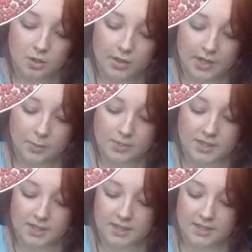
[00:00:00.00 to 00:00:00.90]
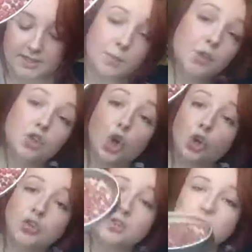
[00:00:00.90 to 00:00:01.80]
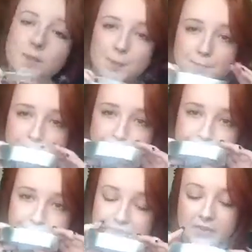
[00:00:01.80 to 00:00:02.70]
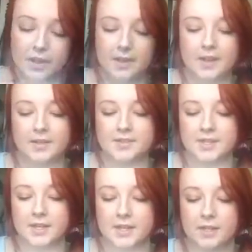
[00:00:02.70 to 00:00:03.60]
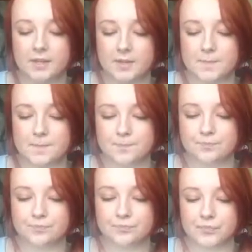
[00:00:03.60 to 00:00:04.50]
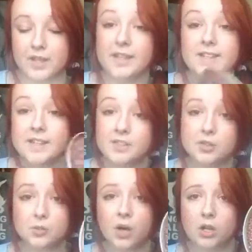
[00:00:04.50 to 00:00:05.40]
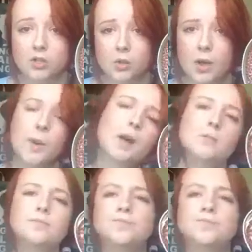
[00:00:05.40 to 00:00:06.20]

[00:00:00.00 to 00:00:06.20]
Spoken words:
on any particularly stubborn knots. And he said this worked quite well.